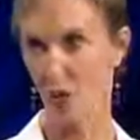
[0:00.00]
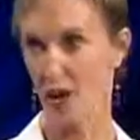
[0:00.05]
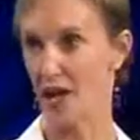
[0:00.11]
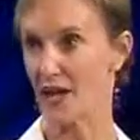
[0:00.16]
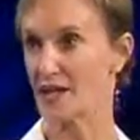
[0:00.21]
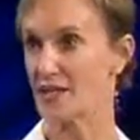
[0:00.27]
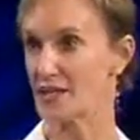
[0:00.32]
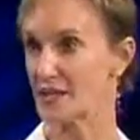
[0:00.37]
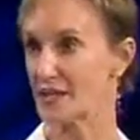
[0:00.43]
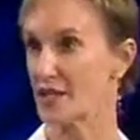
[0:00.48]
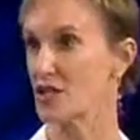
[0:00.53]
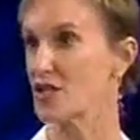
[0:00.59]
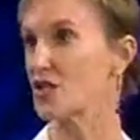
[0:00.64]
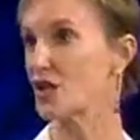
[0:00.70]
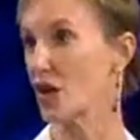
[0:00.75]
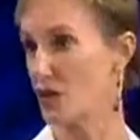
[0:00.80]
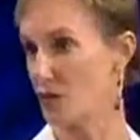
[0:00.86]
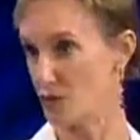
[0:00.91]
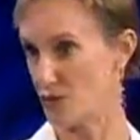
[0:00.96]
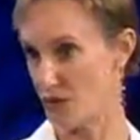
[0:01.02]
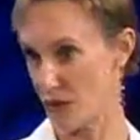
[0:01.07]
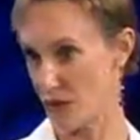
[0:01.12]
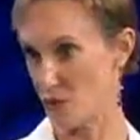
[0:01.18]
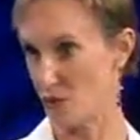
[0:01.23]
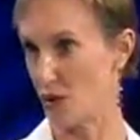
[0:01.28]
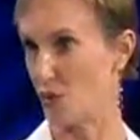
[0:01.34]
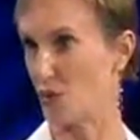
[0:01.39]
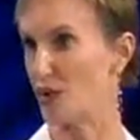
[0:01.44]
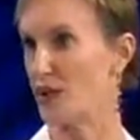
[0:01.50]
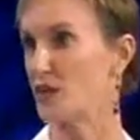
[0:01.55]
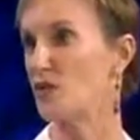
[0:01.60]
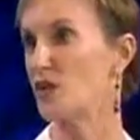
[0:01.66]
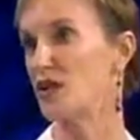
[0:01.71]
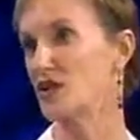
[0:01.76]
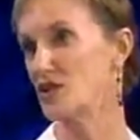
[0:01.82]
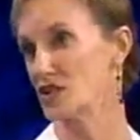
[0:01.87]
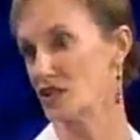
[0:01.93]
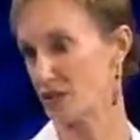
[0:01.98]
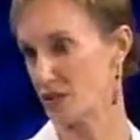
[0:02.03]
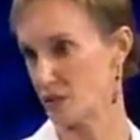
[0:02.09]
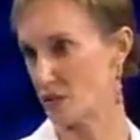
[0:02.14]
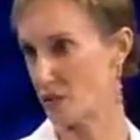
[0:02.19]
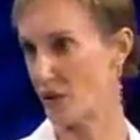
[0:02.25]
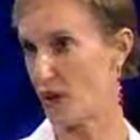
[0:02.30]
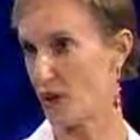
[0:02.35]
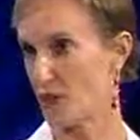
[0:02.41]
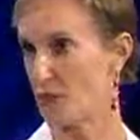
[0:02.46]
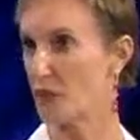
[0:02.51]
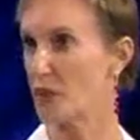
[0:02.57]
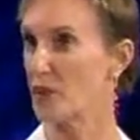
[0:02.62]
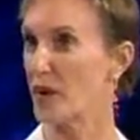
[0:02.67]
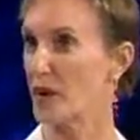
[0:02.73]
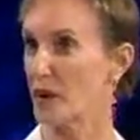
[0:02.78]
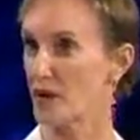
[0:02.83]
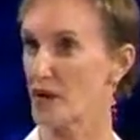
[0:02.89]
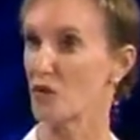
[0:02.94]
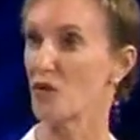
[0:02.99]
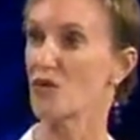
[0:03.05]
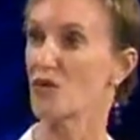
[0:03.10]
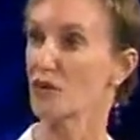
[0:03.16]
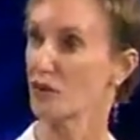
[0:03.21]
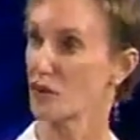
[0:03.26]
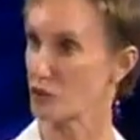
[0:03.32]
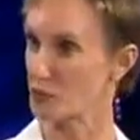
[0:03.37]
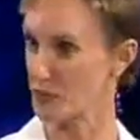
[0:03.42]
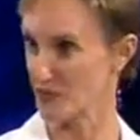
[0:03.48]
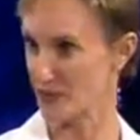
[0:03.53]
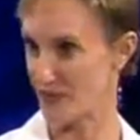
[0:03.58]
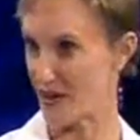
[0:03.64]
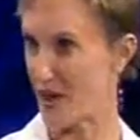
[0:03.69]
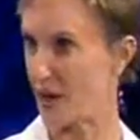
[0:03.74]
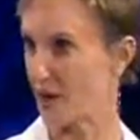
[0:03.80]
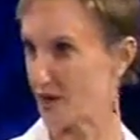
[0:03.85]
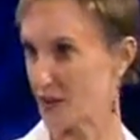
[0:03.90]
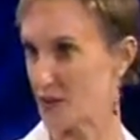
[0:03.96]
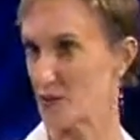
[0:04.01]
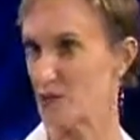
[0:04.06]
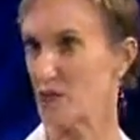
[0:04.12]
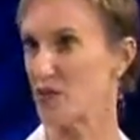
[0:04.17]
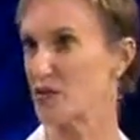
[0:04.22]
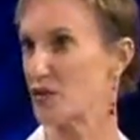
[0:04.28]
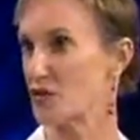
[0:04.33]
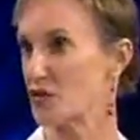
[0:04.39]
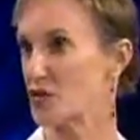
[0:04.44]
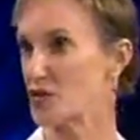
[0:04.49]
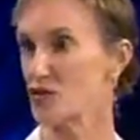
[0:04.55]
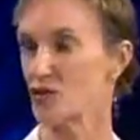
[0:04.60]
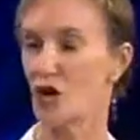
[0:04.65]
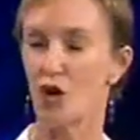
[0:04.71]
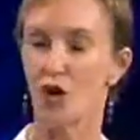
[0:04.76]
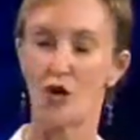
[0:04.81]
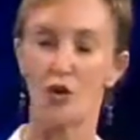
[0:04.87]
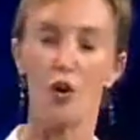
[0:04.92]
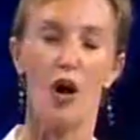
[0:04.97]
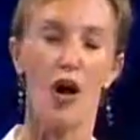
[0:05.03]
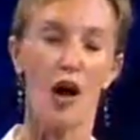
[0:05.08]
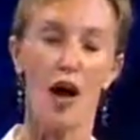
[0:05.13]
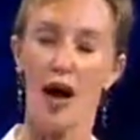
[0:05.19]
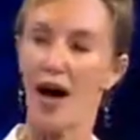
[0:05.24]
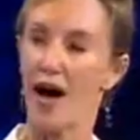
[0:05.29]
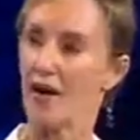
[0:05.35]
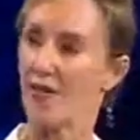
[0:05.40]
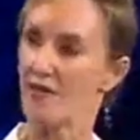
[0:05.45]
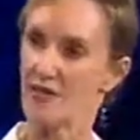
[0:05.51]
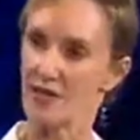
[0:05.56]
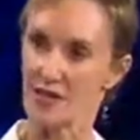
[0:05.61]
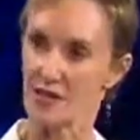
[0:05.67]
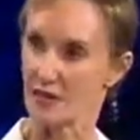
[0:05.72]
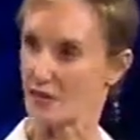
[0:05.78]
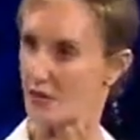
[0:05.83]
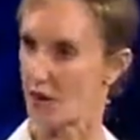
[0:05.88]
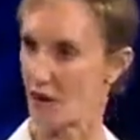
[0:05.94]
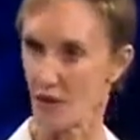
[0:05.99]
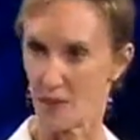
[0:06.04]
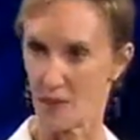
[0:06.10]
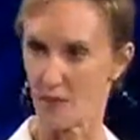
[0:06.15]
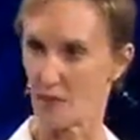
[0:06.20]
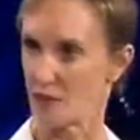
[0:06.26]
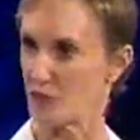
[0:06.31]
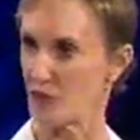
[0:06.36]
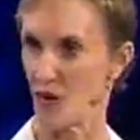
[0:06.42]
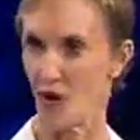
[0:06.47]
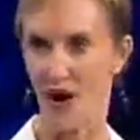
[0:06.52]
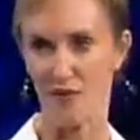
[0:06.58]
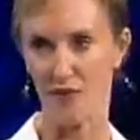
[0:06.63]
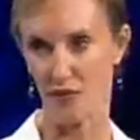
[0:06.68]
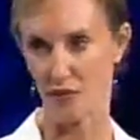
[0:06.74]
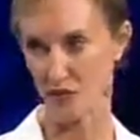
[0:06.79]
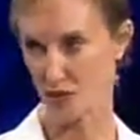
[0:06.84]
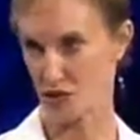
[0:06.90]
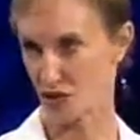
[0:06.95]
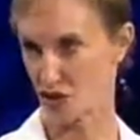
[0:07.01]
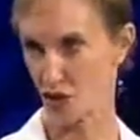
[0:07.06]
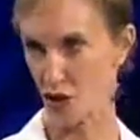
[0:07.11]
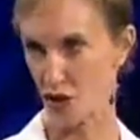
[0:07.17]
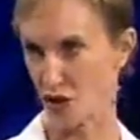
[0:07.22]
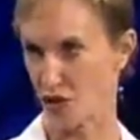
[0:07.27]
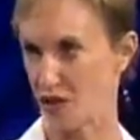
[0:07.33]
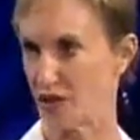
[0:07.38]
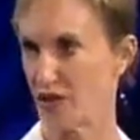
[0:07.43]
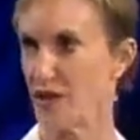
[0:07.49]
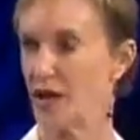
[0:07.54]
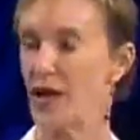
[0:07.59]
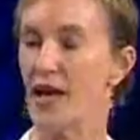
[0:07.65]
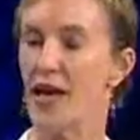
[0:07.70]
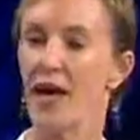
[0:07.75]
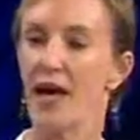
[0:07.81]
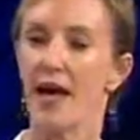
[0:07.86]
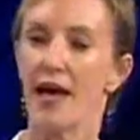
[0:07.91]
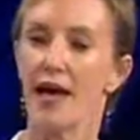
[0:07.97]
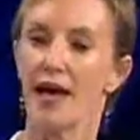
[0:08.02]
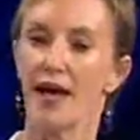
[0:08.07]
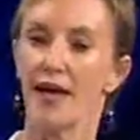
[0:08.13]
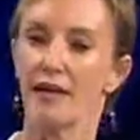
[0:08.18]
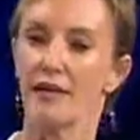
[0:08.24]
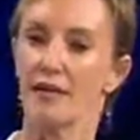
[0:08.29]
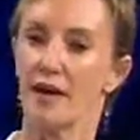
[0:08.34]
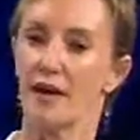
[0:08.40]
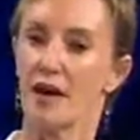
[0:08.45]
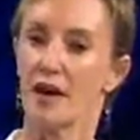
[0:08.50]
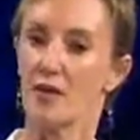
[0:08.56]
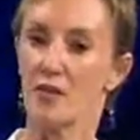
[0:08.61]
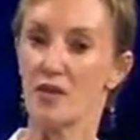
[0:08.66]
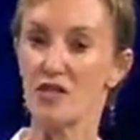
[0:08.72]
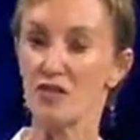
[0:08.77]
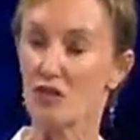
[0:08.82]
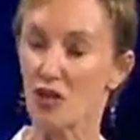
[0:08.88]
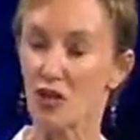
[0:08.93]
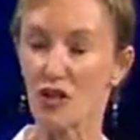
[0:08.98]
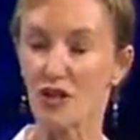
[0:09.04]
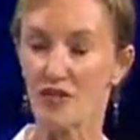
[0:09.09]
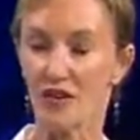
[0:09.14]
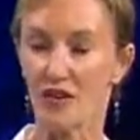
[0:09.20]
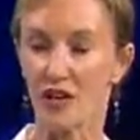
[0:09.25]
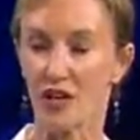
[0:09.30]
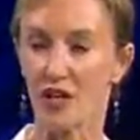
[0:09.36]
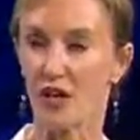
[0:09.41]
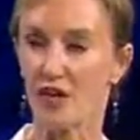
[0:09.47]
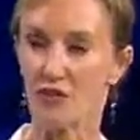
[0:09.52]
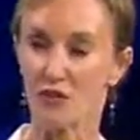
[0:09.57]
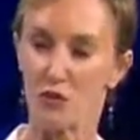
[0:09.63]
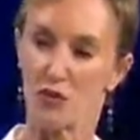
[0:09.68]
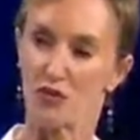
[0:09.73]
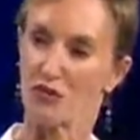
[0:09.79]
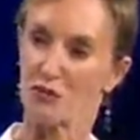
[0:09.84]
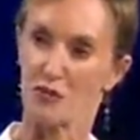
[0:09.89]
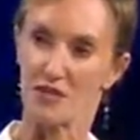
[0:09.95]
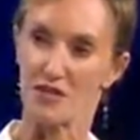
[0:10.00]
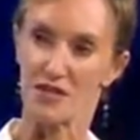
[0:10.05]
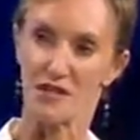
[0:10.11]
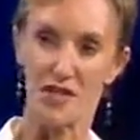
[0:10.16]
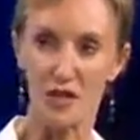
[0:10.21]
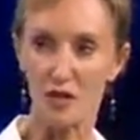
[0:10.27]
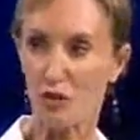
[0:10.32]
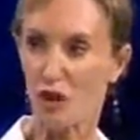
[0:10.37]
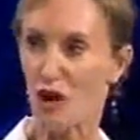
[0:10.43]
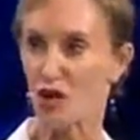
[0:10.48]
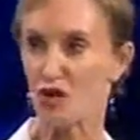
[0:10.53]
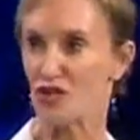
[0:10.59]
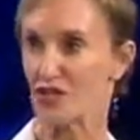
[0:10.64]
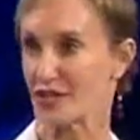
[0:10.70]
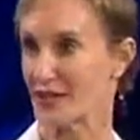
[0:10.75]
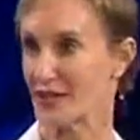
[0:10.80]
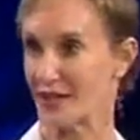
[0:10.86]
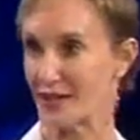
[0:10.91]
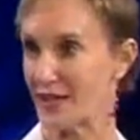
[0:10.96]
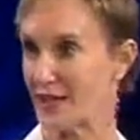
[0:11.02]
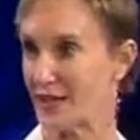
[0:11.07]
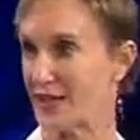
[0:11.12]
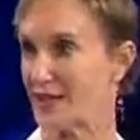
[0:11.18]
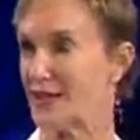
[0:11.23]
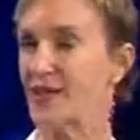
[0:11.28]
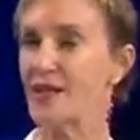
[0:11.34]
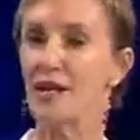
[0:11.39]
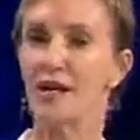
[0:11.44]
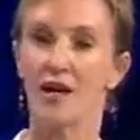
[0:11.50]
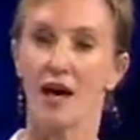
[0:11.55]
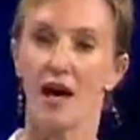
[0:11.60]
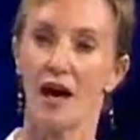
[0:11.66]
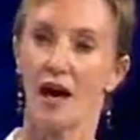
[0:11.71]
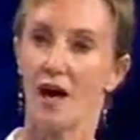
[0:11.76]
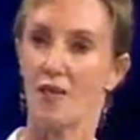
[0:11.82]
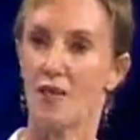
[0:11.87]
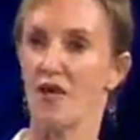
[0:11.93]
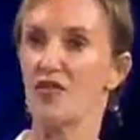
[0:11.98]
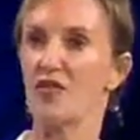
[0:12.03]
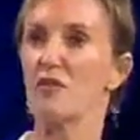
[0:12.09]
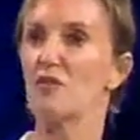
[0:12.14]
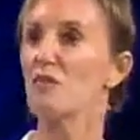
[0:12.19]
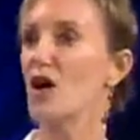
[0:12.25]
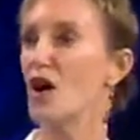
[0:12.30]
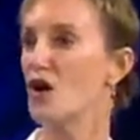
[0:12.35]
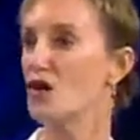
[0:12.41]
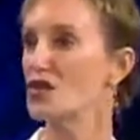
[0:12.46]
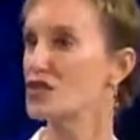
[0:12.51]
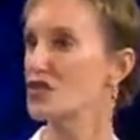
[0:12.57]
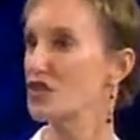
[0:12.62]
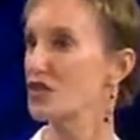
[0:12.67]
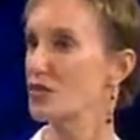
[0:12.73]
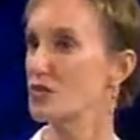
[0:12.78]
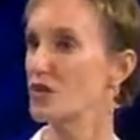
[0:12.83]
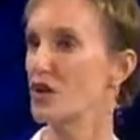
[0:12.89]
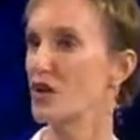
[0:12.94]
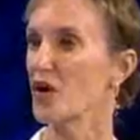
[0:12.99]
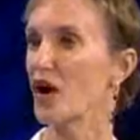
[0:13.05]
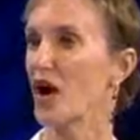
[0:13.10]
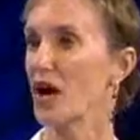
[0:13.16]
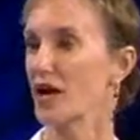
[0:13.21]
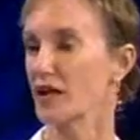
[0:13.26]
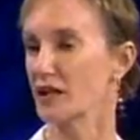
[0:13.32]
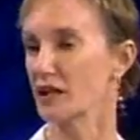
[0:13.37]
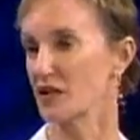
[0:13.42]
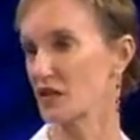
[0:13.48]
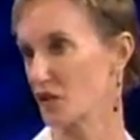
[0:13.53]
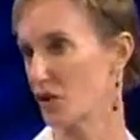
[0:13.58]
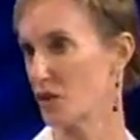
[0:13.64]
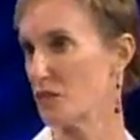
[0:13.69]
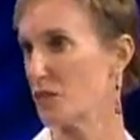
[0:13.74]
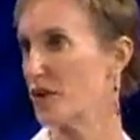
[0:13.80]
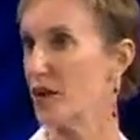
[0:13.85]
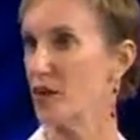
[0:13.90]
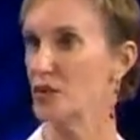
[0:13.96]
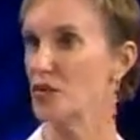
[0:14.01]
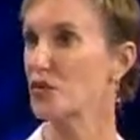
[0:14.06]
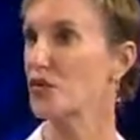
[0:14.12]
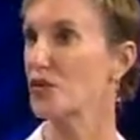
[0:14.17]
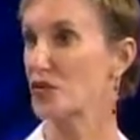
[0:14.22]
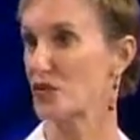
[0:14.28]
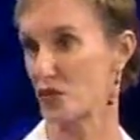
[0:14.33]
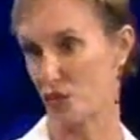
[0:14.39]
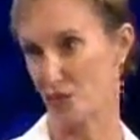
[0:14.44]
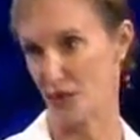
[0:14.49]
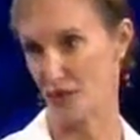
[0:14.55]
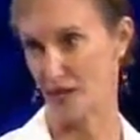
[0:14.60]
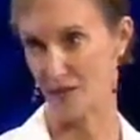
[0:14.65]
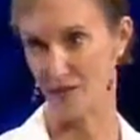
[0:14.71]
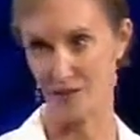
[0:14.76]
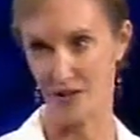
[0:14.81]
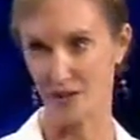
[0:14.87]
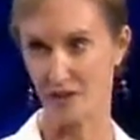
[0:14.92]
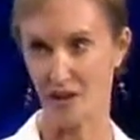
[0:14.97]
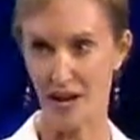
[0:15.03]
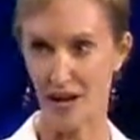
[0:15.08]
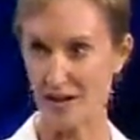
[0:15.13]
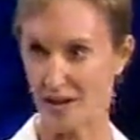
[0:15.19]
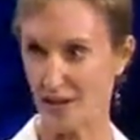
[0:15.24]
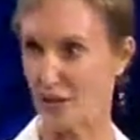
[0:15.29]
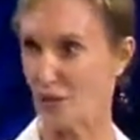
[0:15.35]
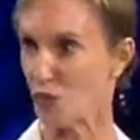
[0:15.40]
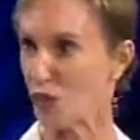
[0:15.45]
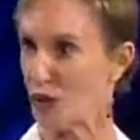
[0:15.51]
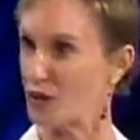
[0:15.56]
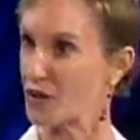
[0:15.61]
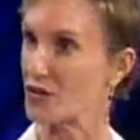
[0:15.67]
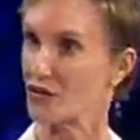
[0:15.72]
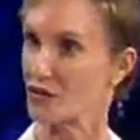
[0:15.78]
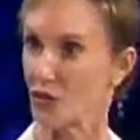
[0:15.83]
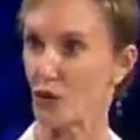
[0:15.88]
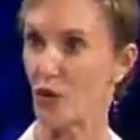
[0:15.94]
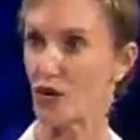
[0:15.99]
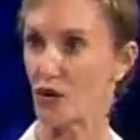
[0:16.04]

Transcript: anesthesia other than what we usually prepare you with a little bit of Valium, but there is no IV, no IV is started. And it's really very comfortable from a 0 to 10. At the most, periodically, there can be up to a 3. I've never had anyone in the 4